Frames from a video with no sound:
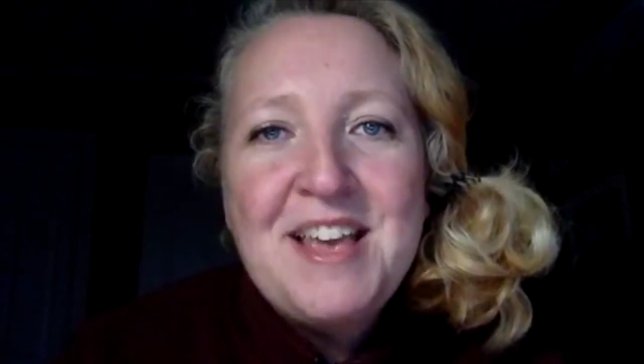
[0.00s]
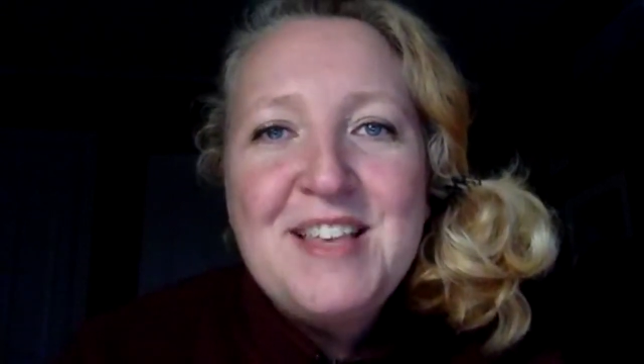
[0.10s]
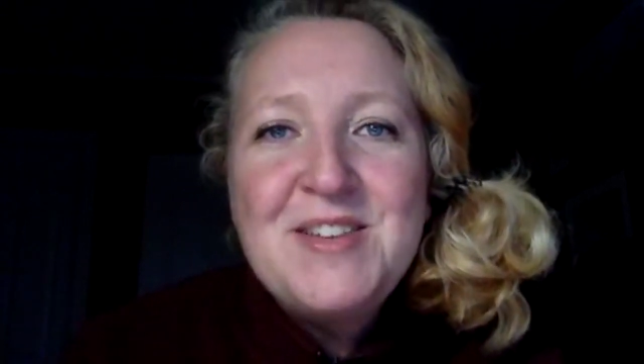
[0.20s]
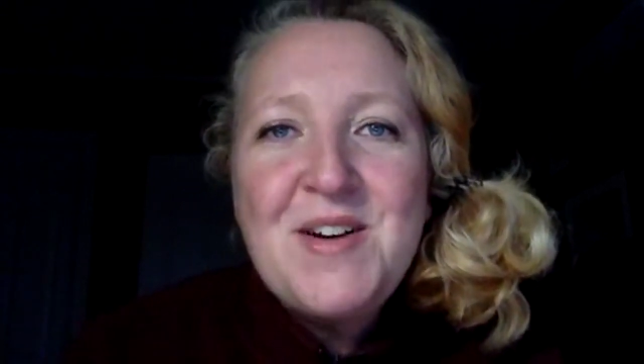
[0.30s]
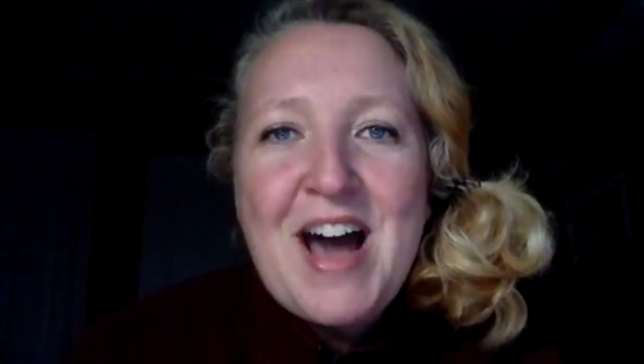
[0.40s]

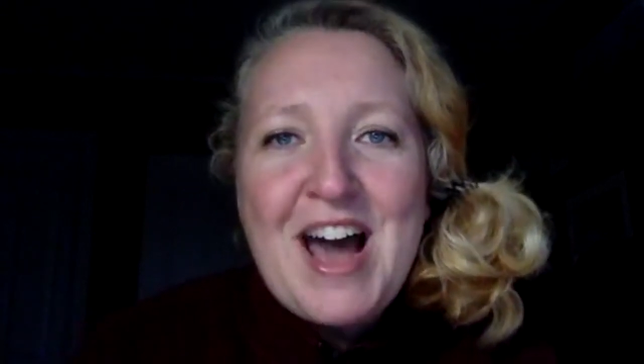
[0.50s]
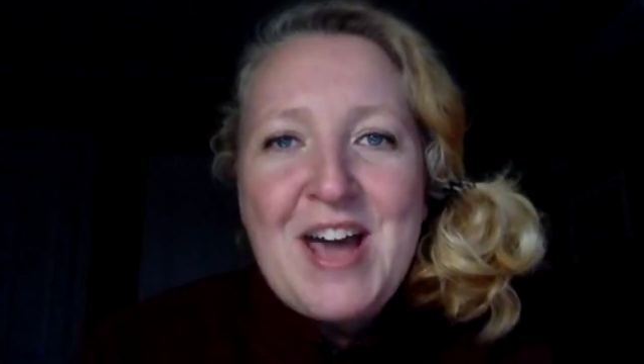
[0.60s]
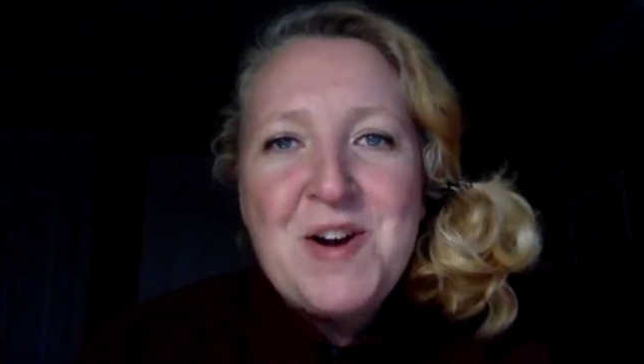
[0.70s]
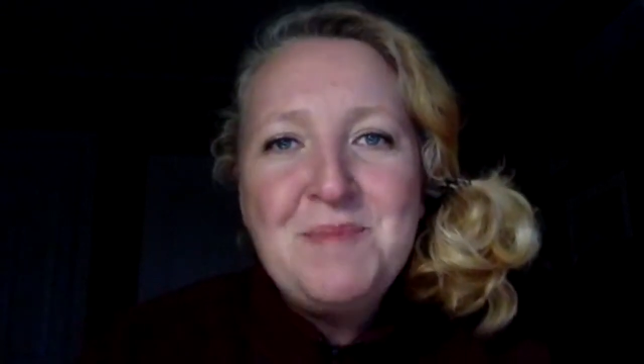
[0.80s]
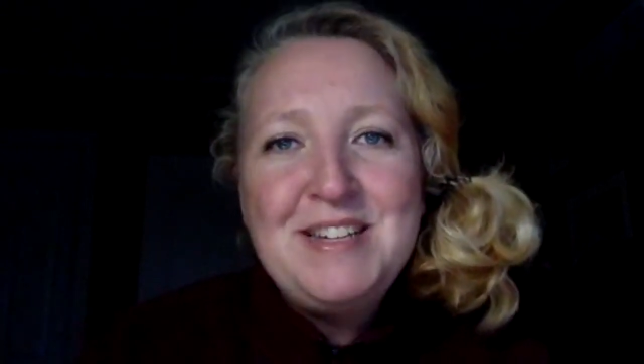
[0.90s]
So I
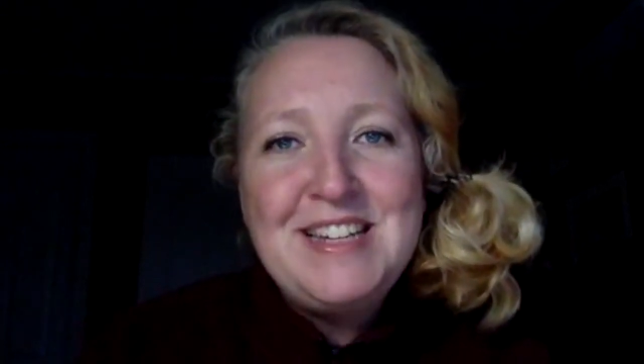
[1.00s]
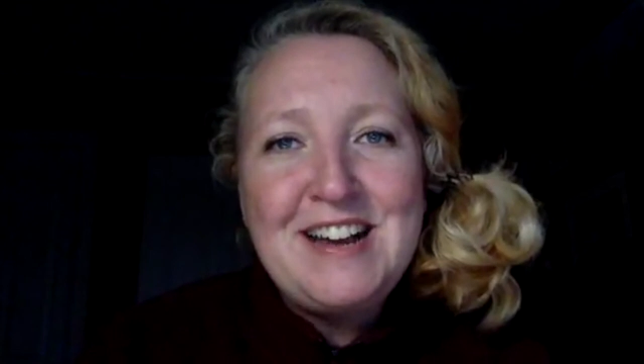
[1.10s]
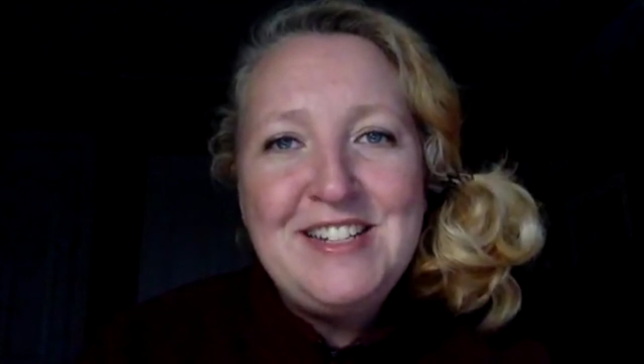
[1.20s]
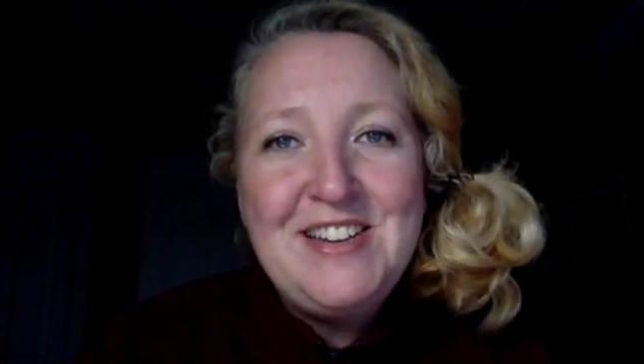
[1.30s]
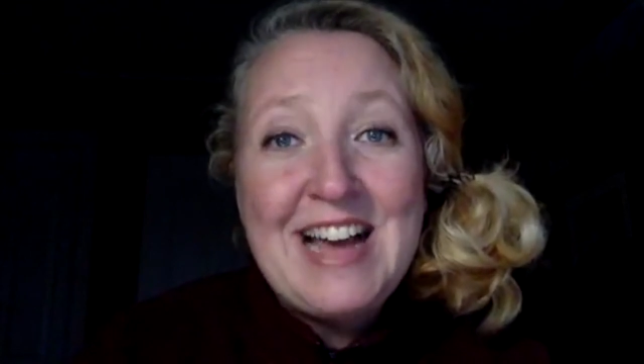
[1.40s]
hope to talk
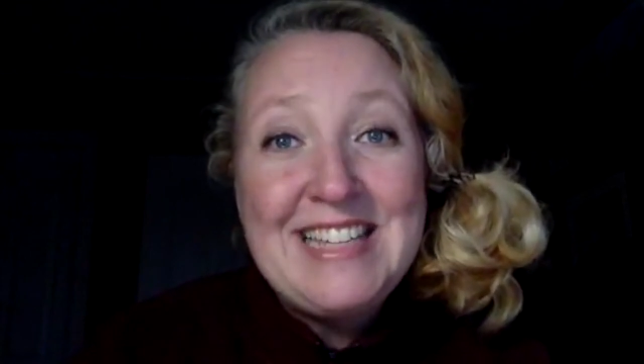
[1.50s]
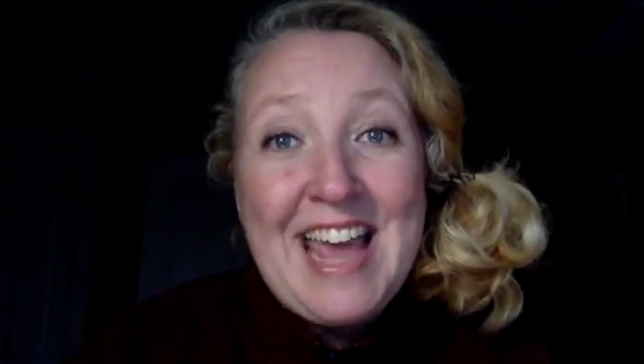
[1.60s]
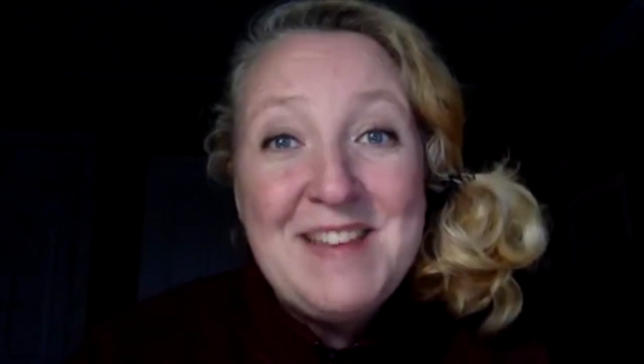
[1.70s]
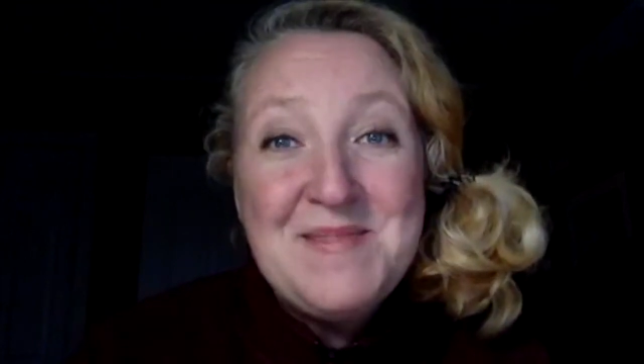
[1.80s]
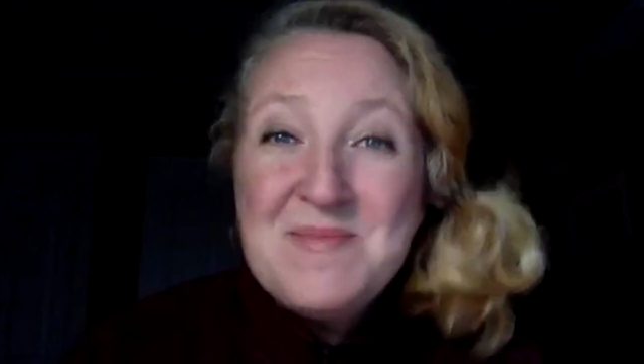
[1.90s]
to you guys again.
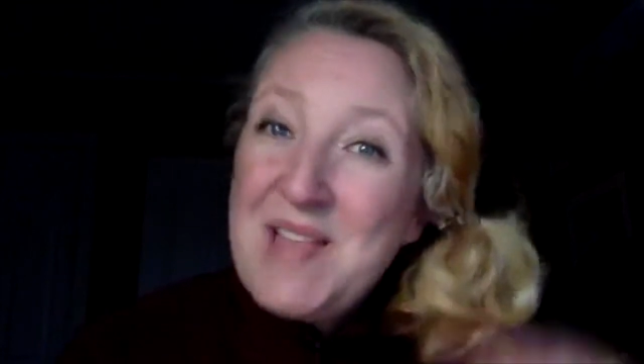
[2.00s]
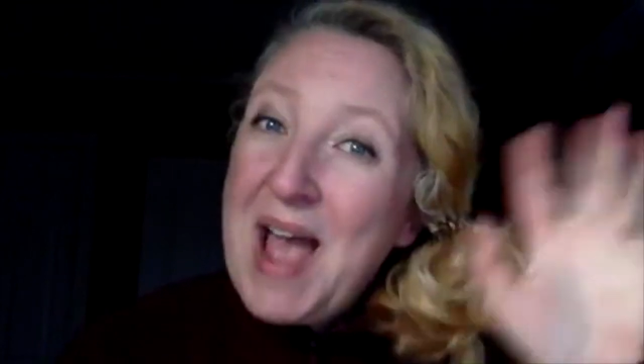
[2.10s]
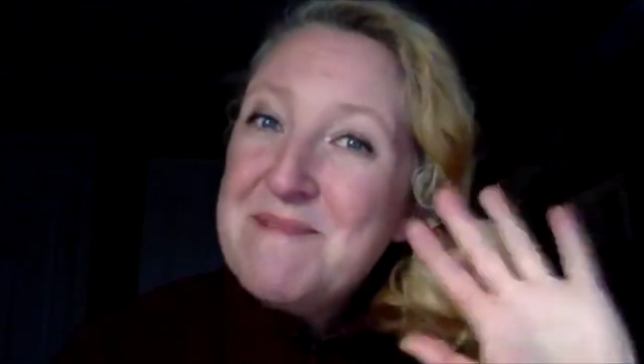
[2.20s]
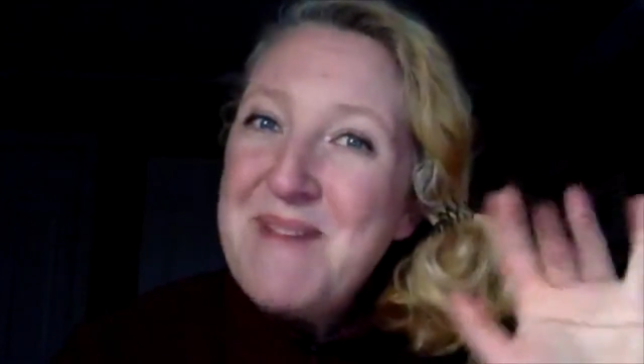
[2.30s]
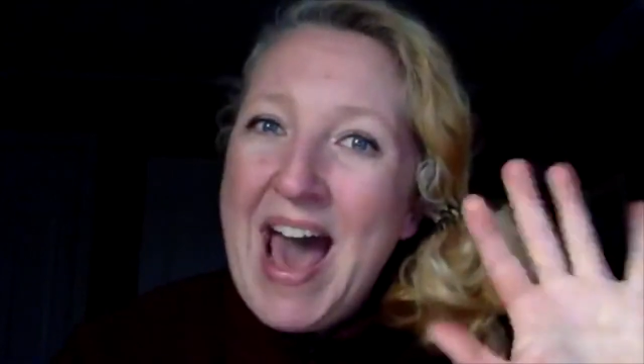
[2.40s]

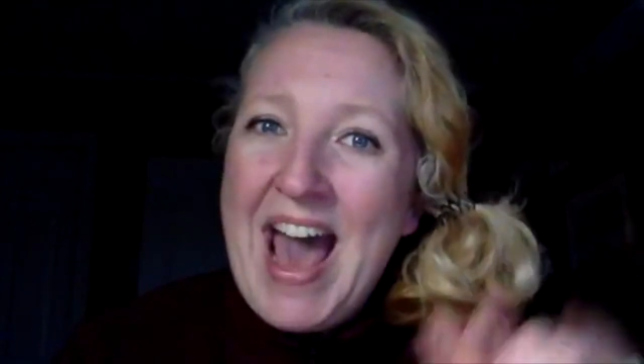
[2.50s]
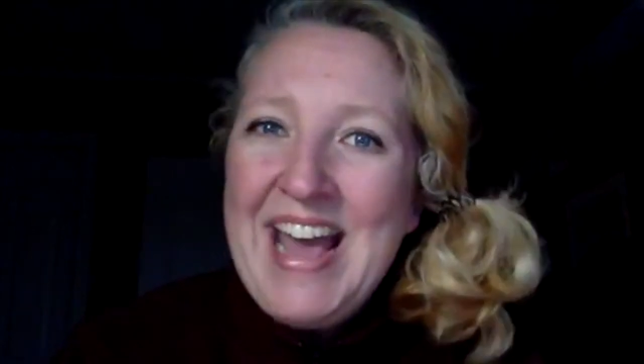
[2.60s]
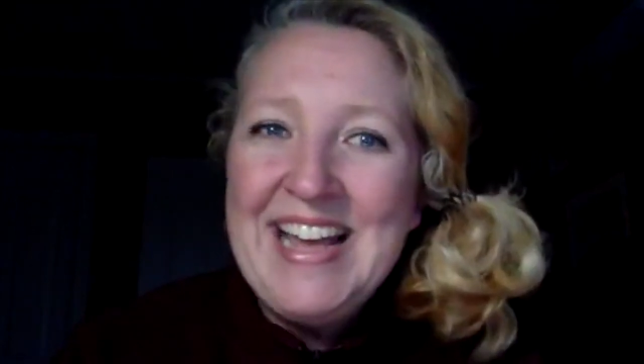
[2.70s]
Bye!